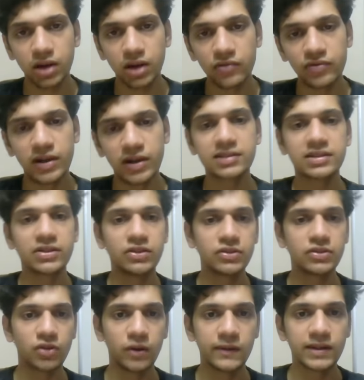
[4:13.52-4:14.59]
fast can you
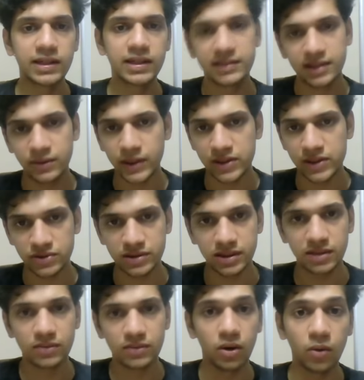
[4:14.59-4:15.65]
solve the easy questions,
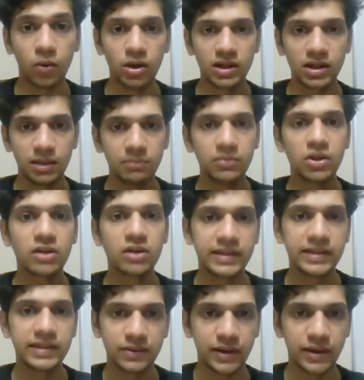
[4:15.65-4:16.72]
and what number of
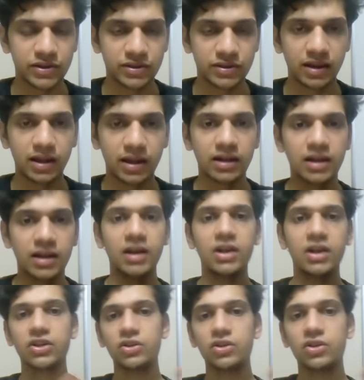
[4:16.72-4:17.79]
easy questions are there?
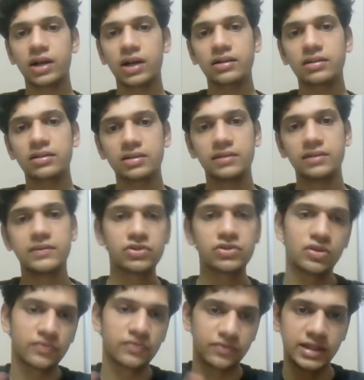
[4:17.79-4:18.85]
You look at the division
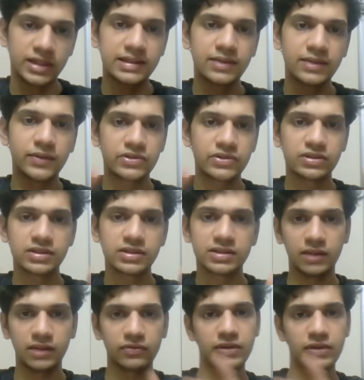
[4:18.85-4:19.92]
of easy questions,
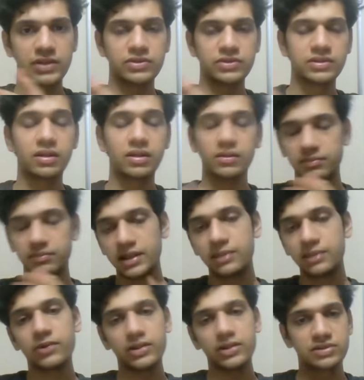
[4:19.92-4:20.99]
tough questions, or
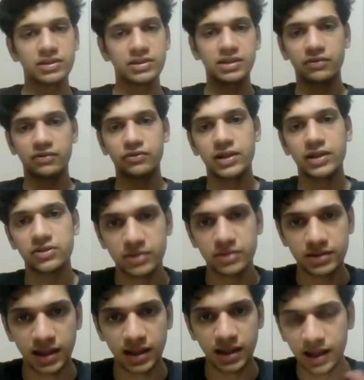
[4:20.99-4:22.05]
medium questions and tough
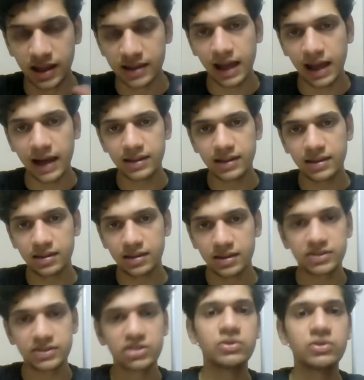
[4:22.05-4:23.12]
questions. That
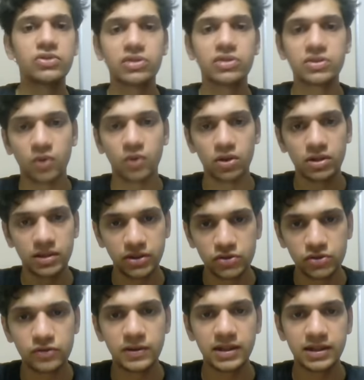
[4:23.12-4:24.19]
distribution is what
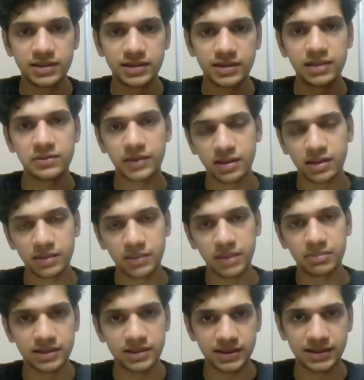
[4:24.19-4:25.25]
usually decides whether a
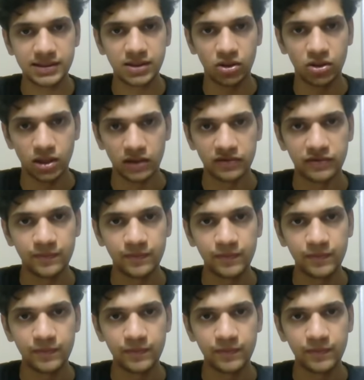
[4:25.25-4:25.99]
paper is easy or tough.